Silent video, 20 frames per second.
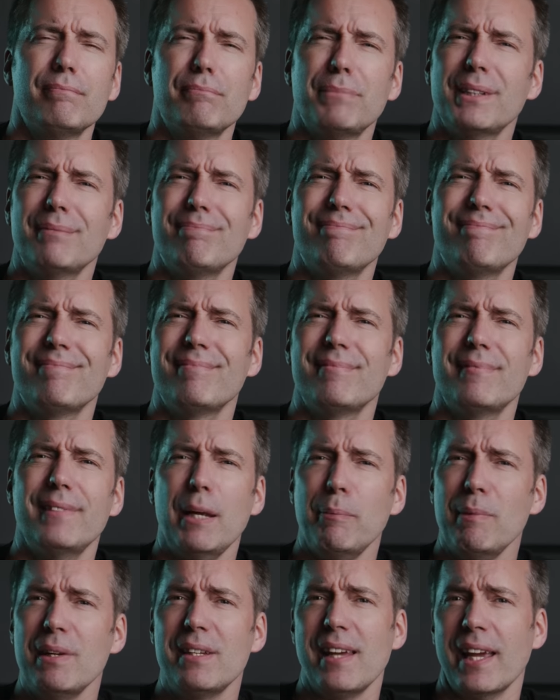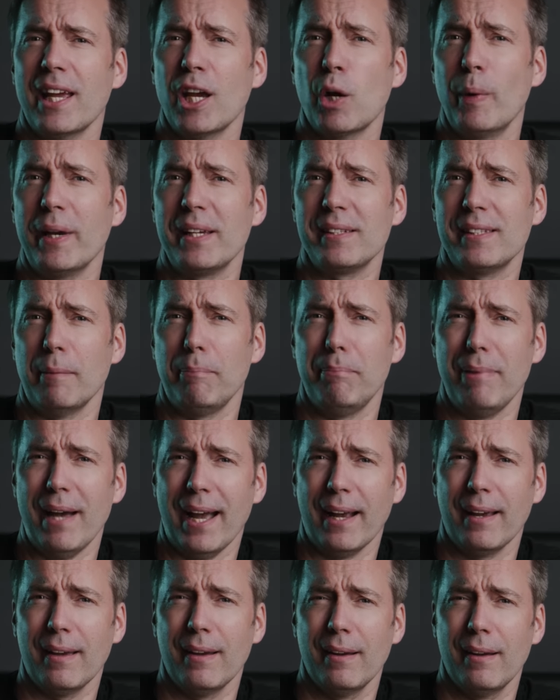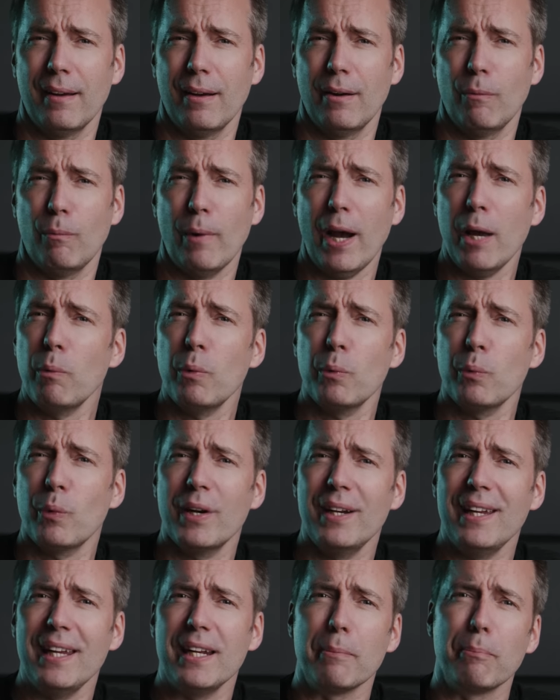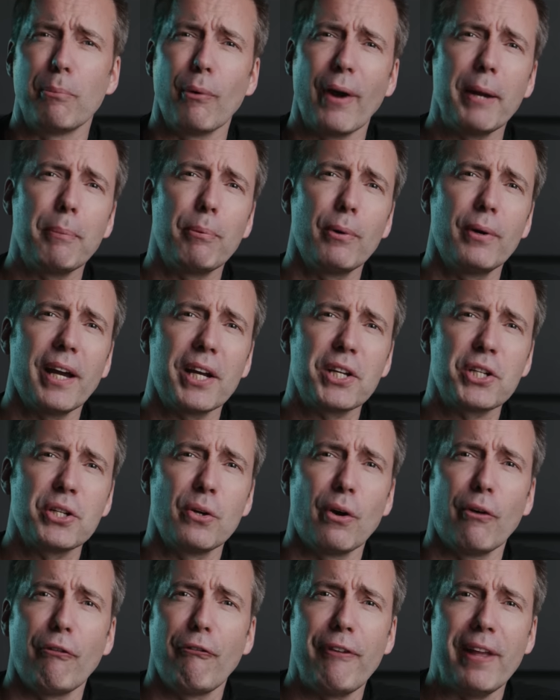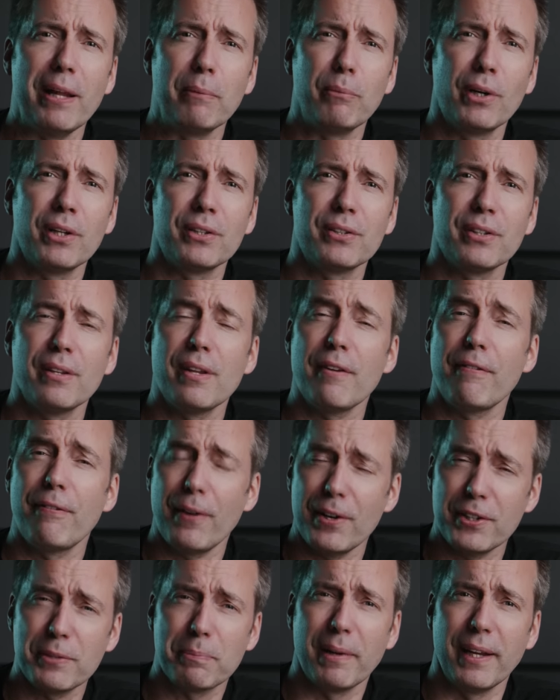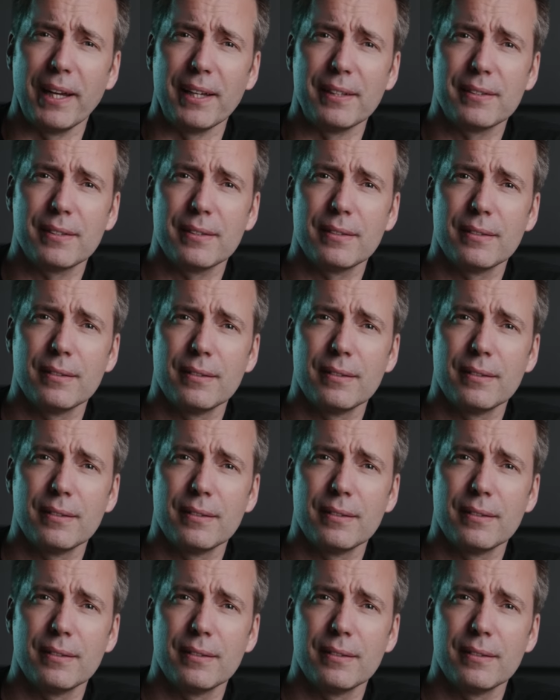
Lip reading: But let me take a quick step back. Why would one need a bright production or field monitor in the first place?